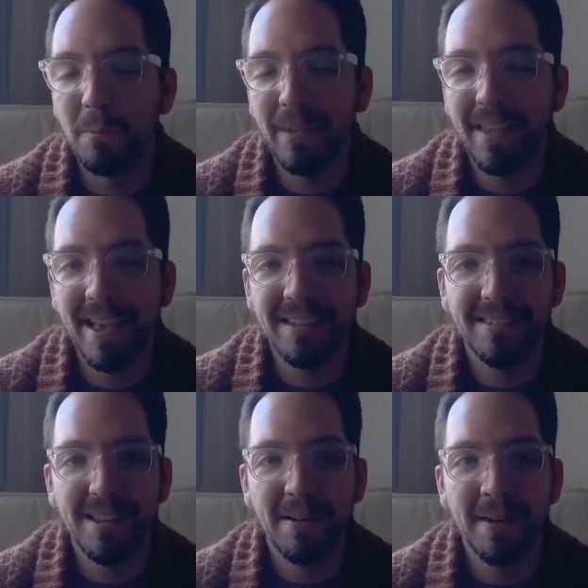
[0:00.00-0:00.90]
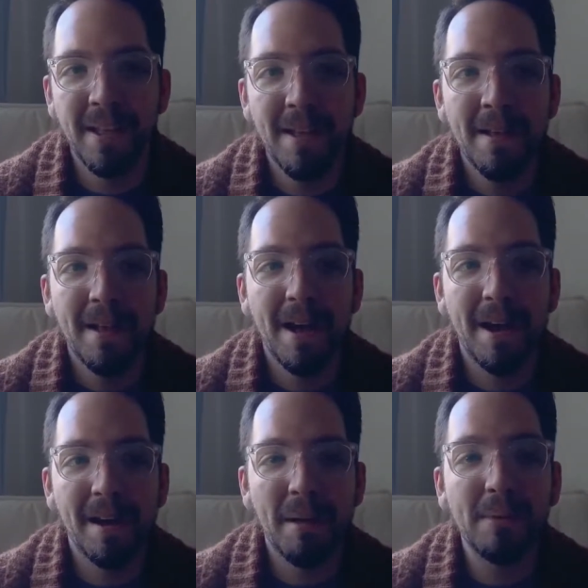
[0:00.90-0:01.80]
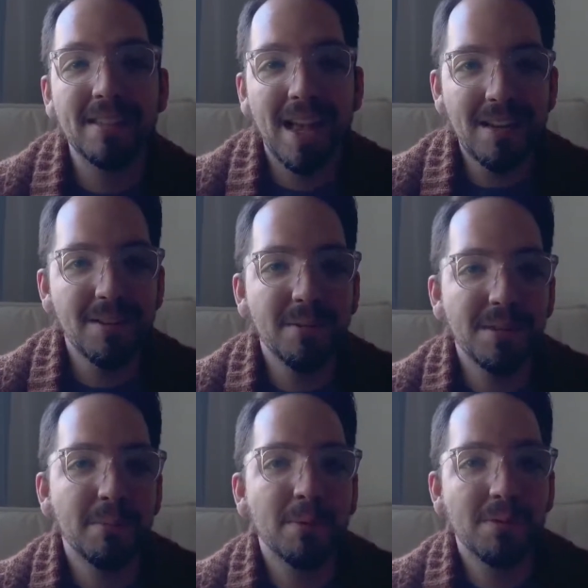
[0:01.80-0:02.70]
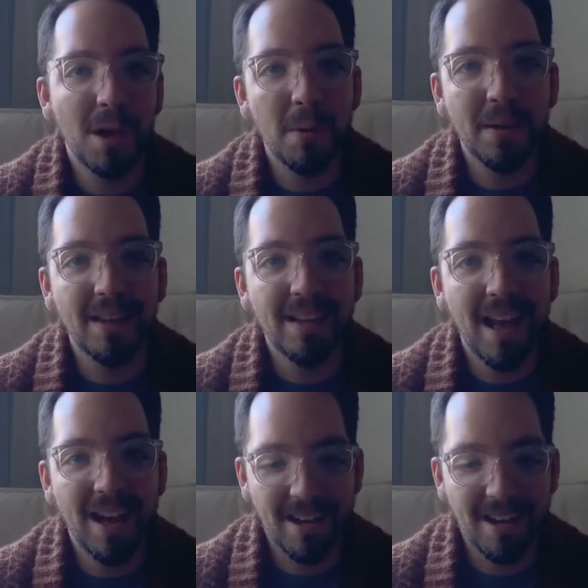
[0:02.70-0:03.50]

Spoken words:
weekend. So I'm excited to do some more sewing.